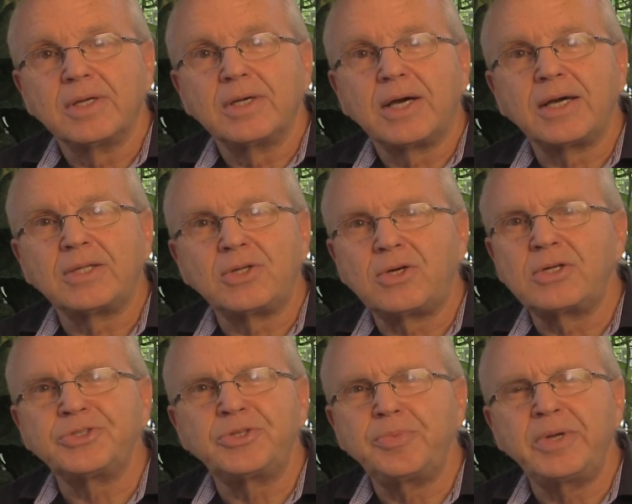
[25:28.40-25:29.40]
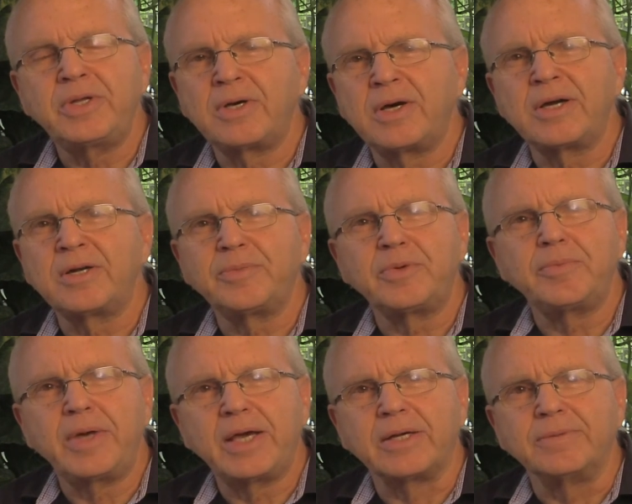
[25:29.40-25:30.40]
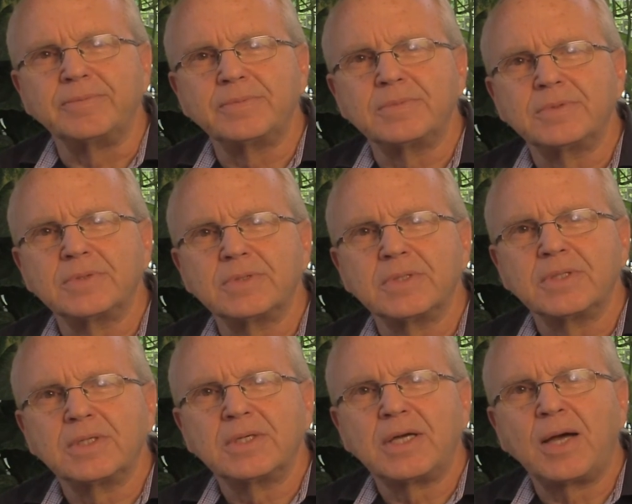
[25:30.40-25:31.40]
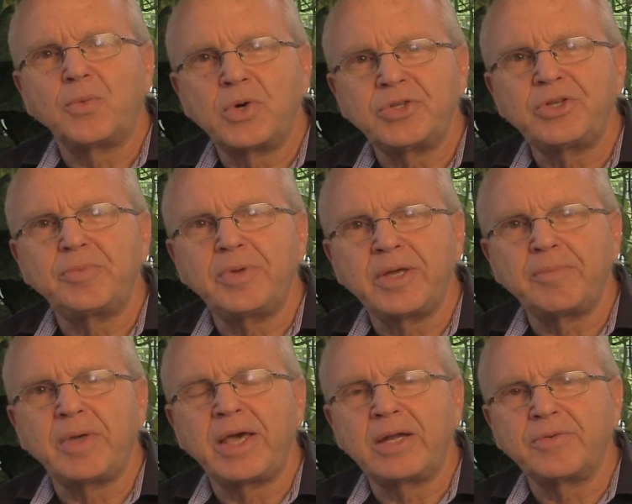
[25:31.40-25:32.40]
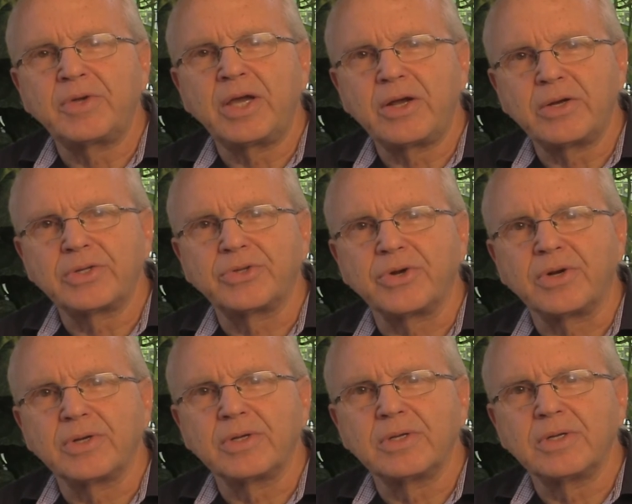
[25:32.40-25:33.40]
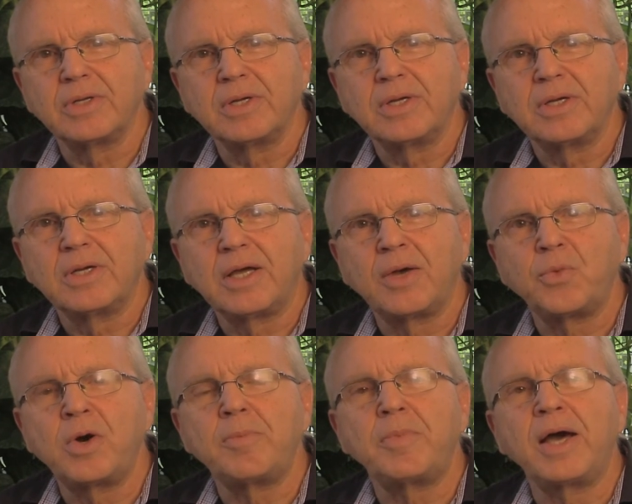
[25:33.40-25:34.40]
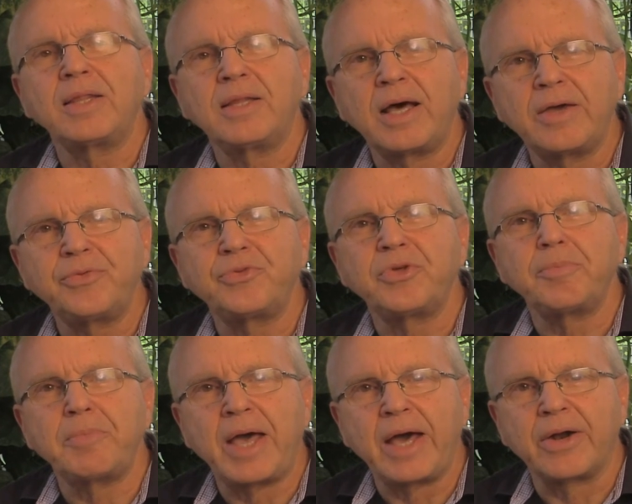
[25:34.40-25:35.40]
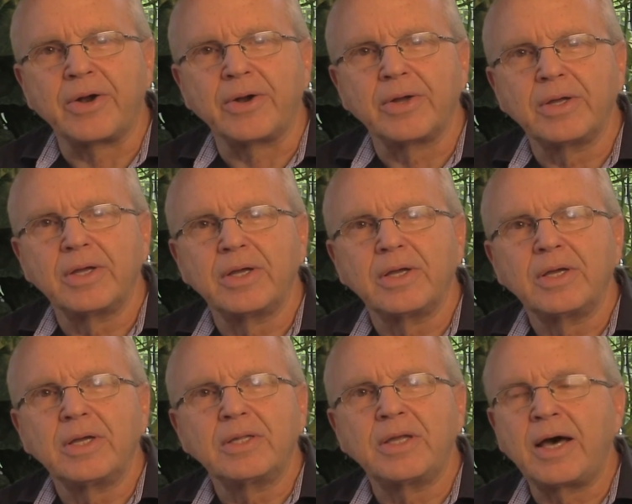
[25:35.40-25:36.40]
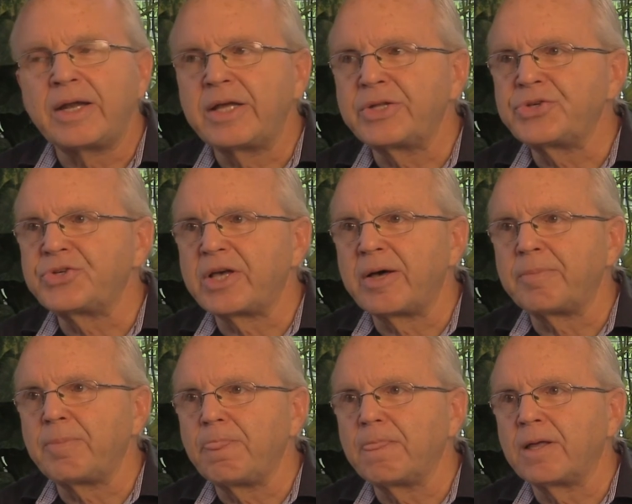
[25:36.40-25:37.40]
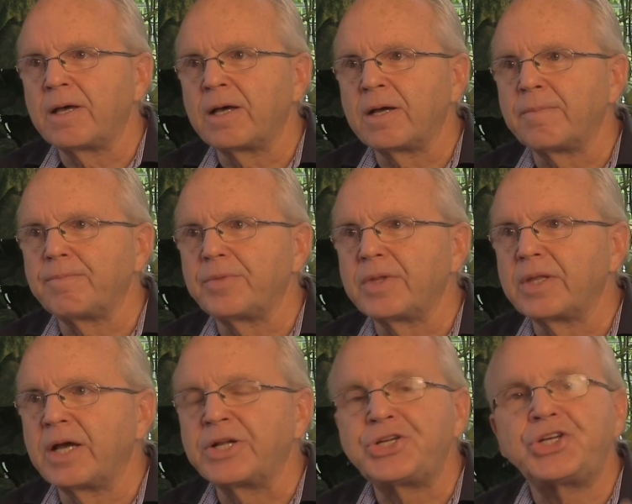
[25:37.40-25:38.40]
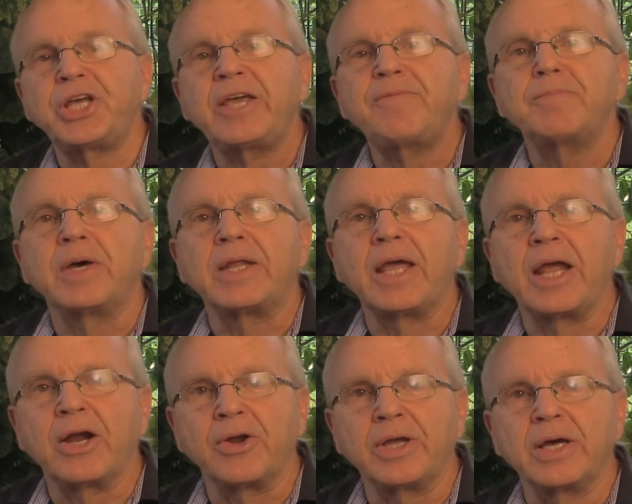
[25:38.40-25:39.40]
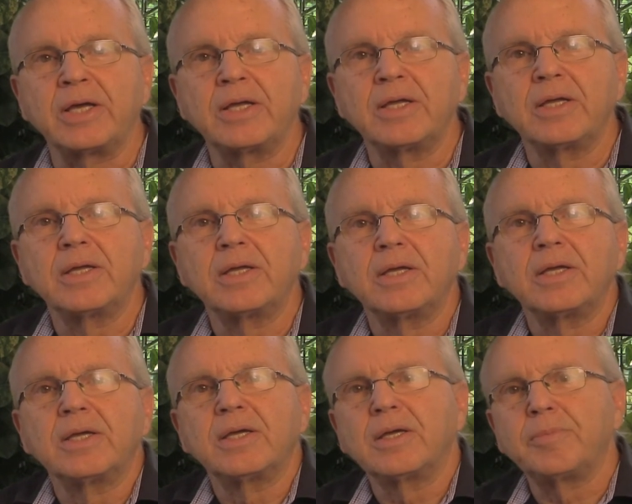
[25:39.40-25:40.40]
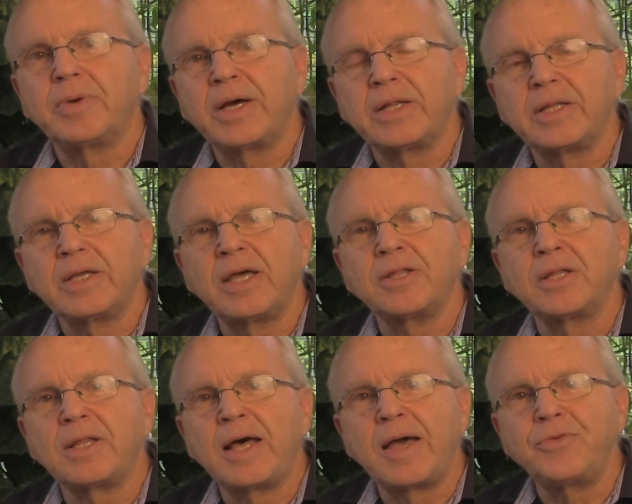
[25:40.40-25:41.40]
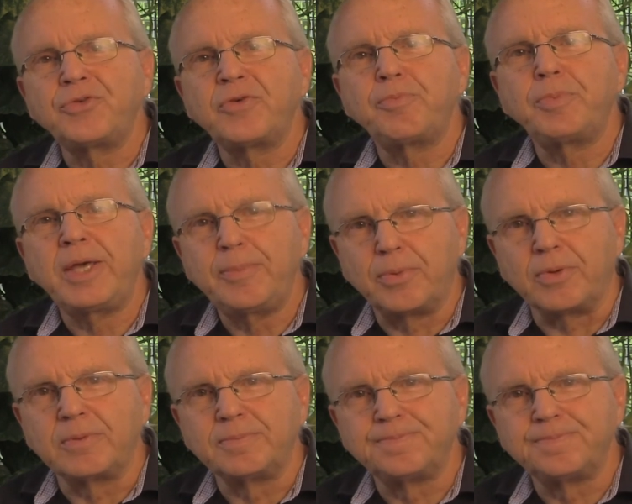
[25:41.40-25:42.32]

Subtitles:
I long to be an honorable man. I want to be a man of character. I want my life to matter, not in some achievement area, but in the lives of people.